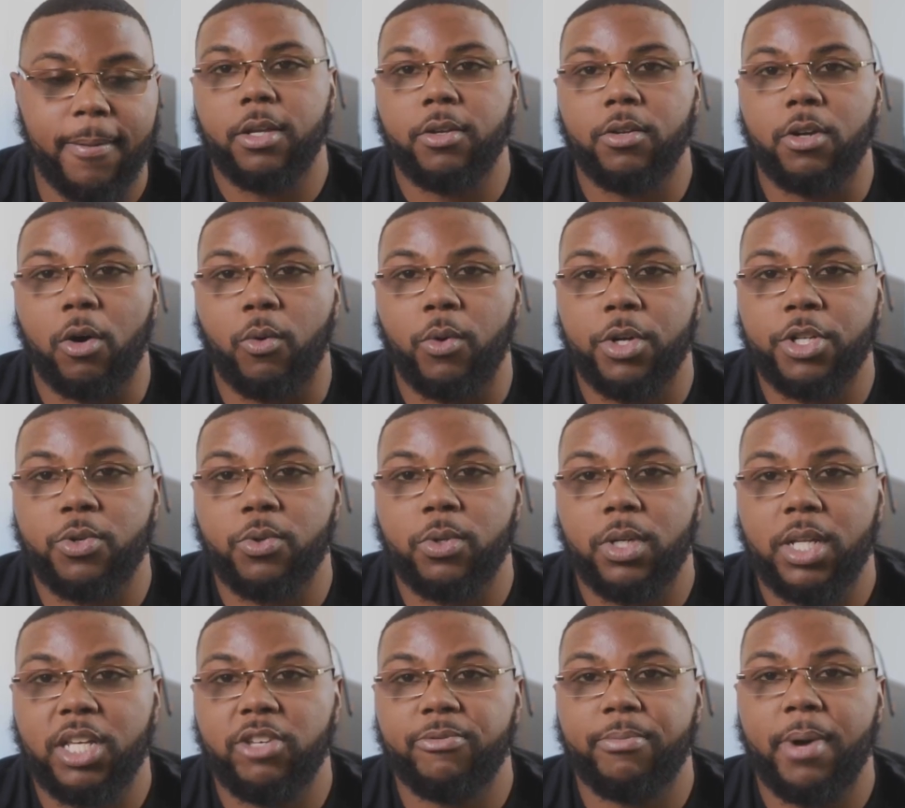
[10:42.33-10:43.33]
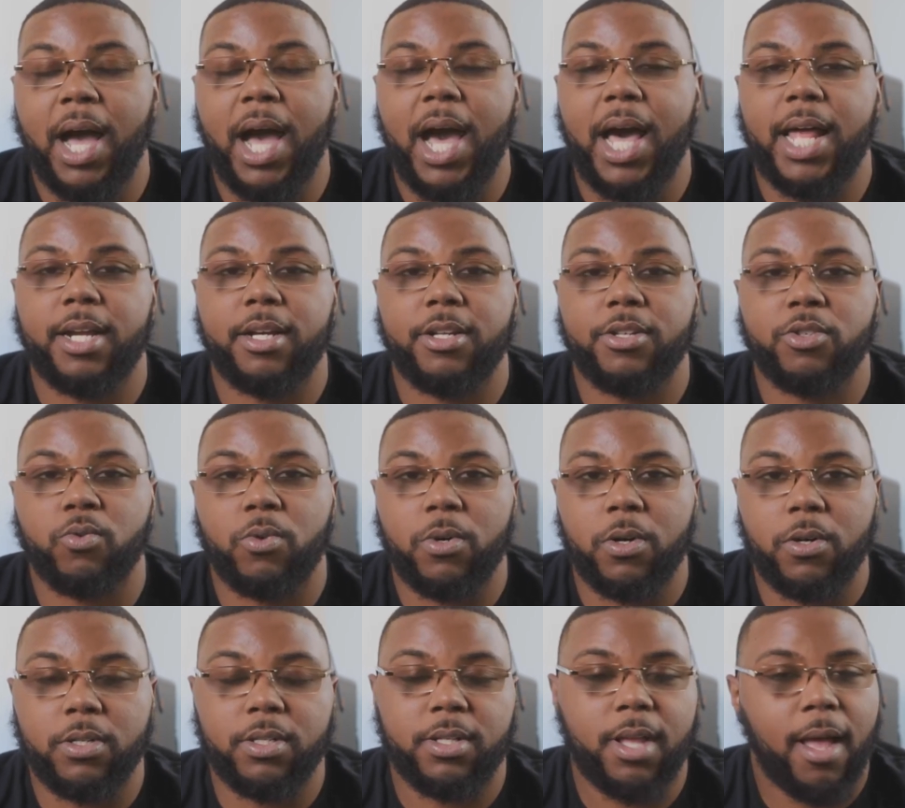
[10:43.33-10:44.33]
What you leave behind in this
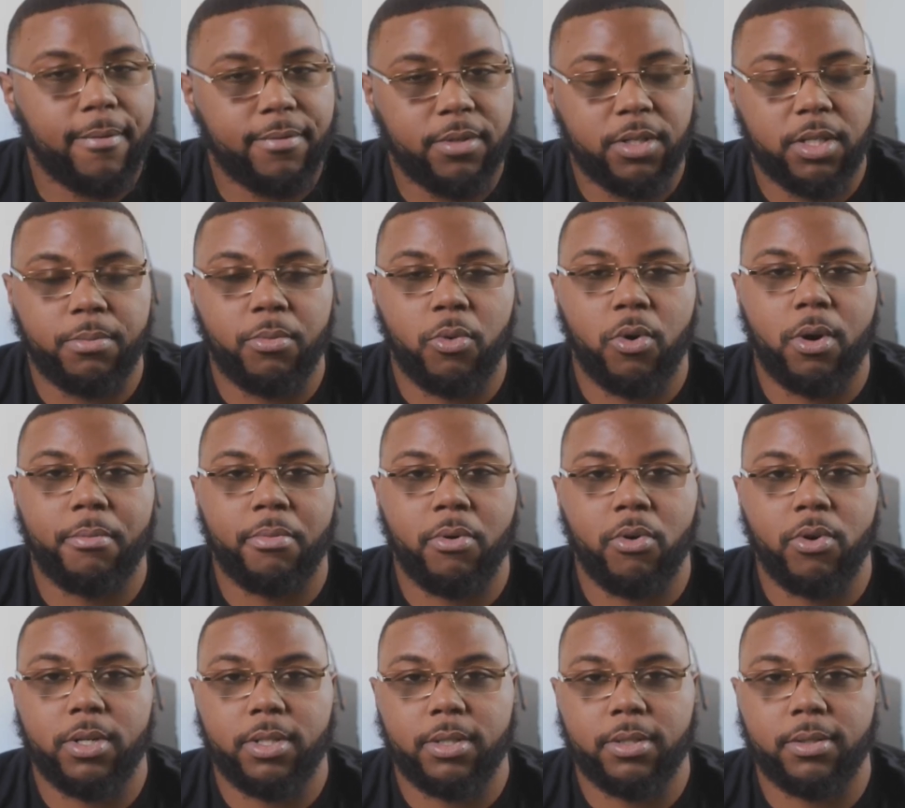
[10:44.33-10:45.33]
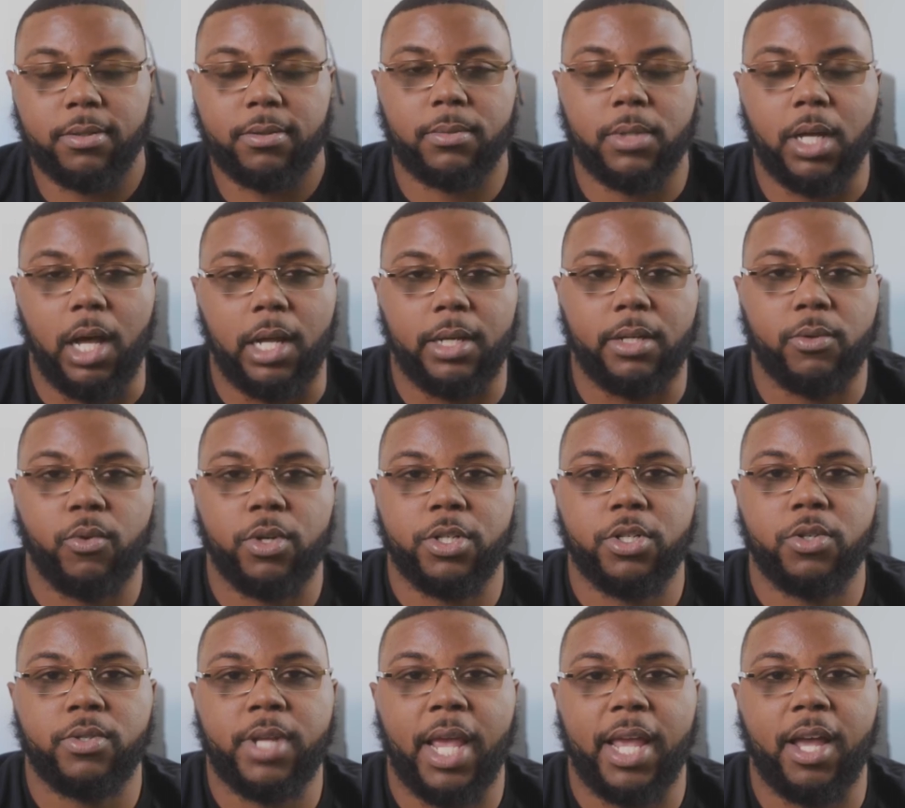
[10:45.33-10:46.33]
world is obviously more important than what
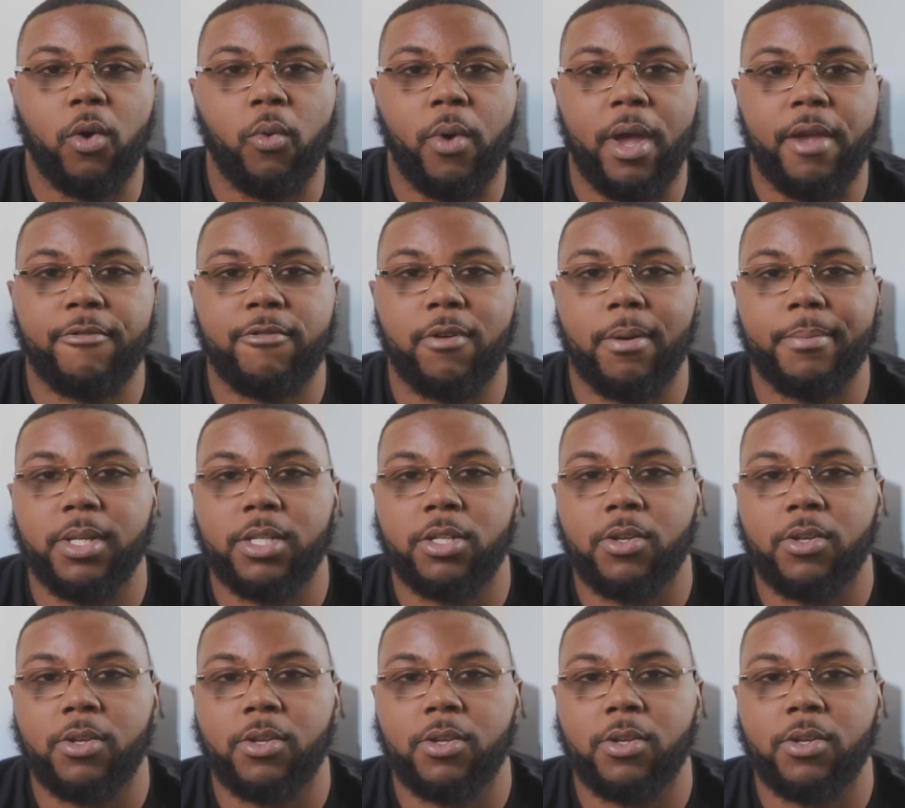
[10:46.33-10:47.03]
you take away from it.